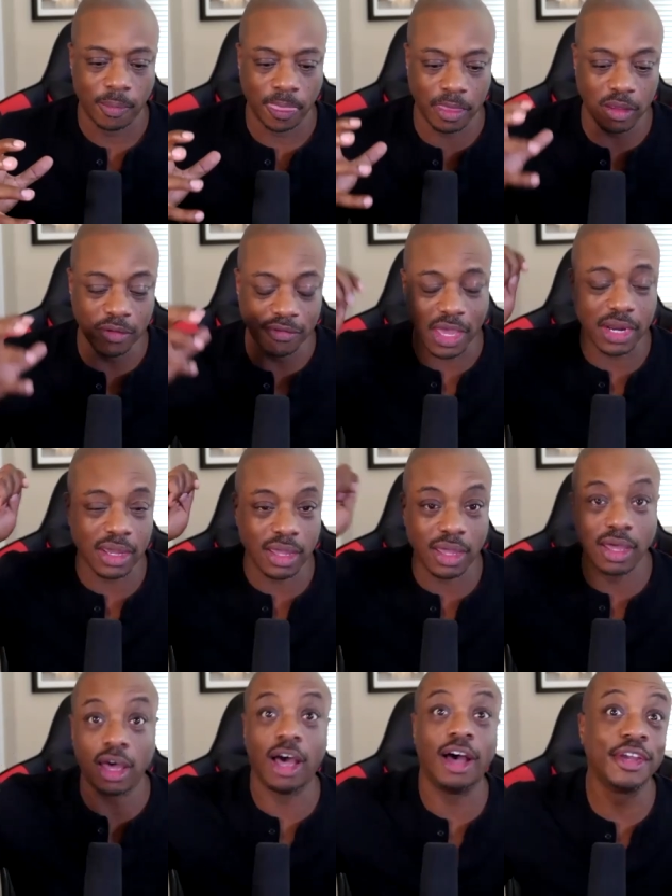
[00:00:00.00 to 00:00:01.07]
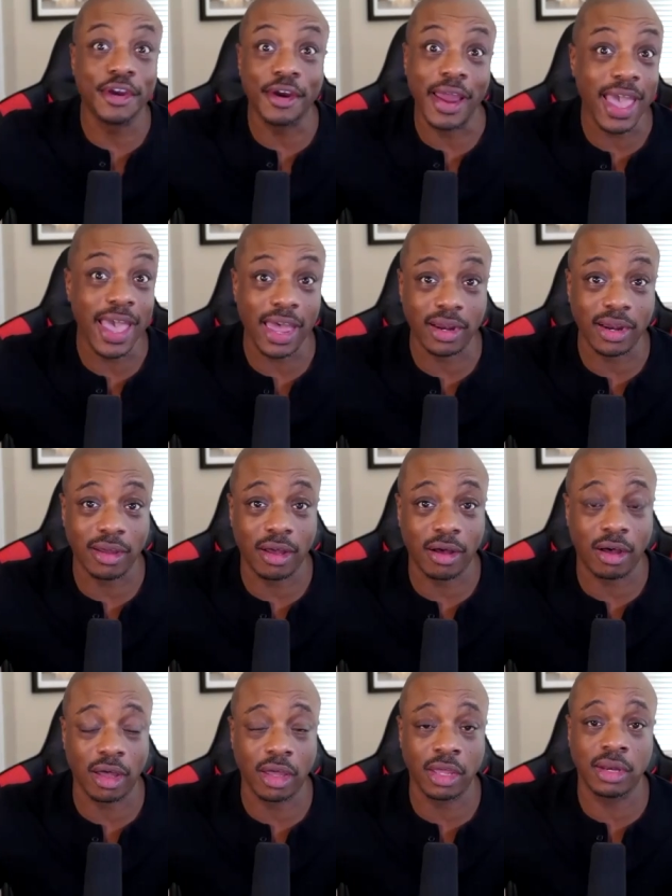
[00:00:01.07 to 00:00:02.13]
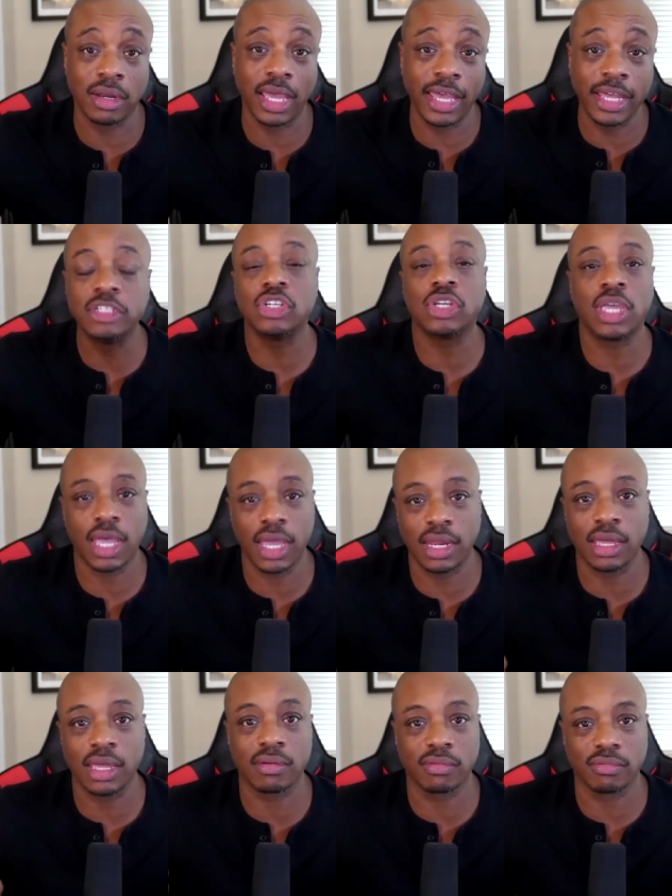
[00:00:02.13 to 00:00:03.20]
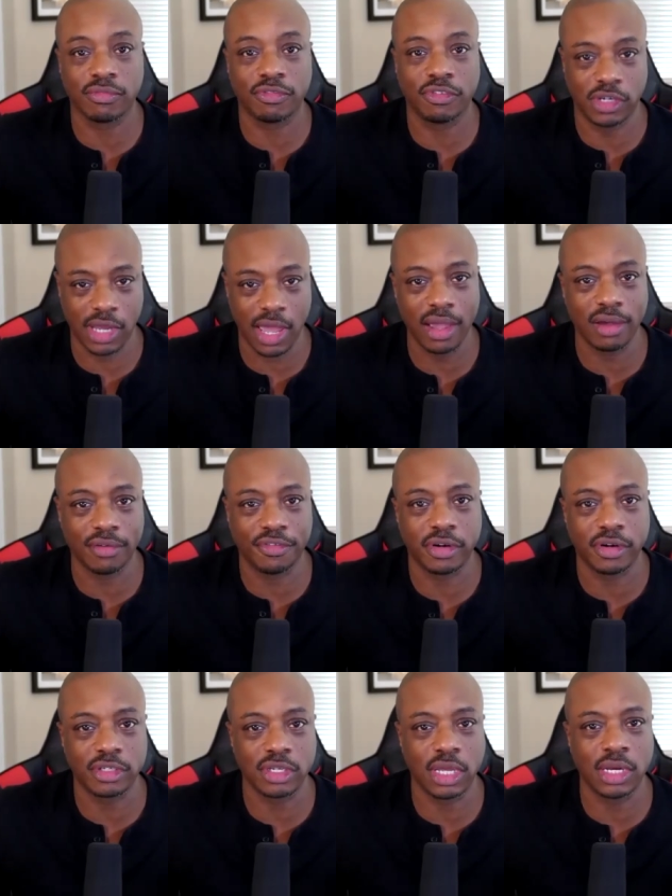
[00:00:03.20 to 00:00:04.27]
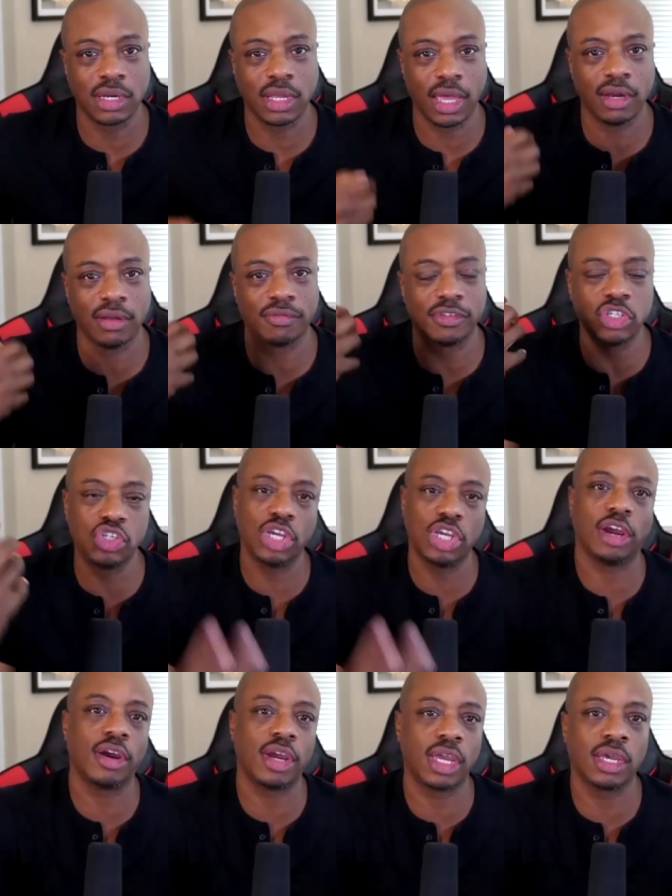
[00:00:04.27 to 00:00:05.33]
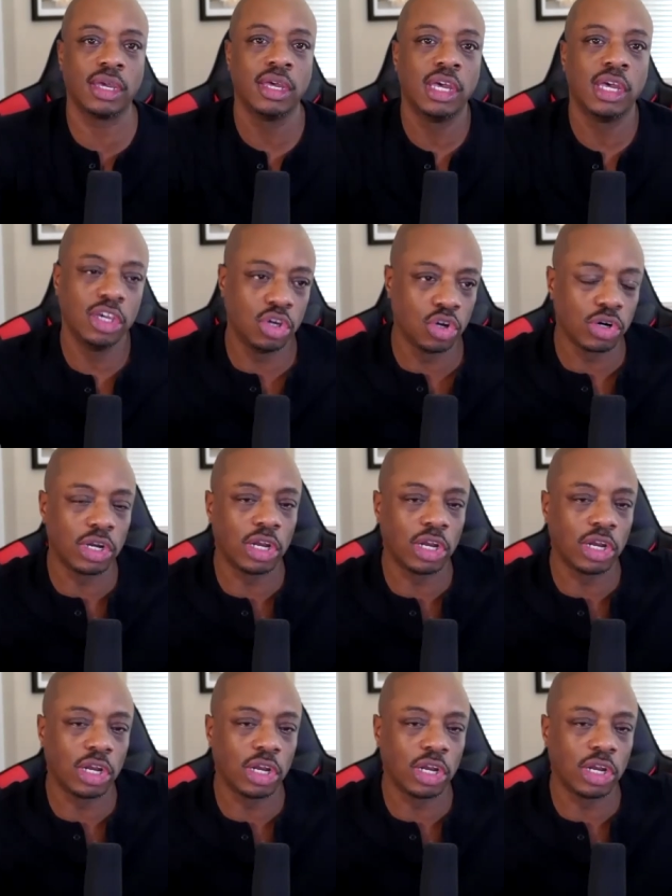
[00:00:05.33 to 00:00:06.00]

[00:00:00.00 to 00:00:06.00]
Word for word: you've kind of hung your hat on educating photographers and kind of yeah. sharing your